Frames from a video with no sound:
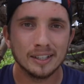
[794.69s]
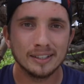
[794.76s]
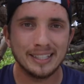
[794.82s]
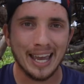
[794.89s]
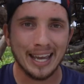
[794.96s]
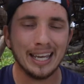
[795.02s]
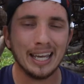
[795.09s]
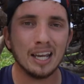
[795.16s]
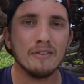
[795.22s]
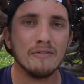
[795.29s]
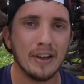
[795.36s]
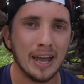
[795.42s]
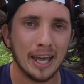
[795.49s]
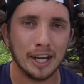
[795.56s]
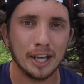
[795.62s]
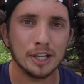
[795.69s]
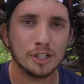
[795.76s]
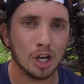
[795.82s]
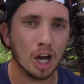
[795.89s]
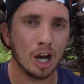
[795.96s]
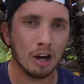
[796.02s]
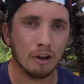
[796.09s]
taking advantage
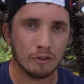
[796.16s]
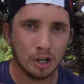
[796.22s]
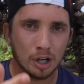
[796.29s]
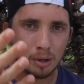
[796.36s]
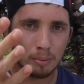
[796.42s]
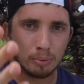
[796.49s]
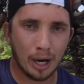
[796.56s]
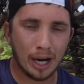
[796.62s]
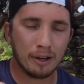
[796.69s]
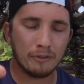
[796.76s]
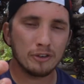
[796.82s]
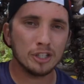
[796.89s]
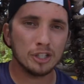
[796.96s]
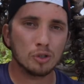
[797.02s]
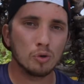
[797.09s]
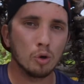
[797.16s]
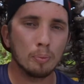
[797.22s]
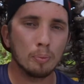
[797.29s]
of breakfast school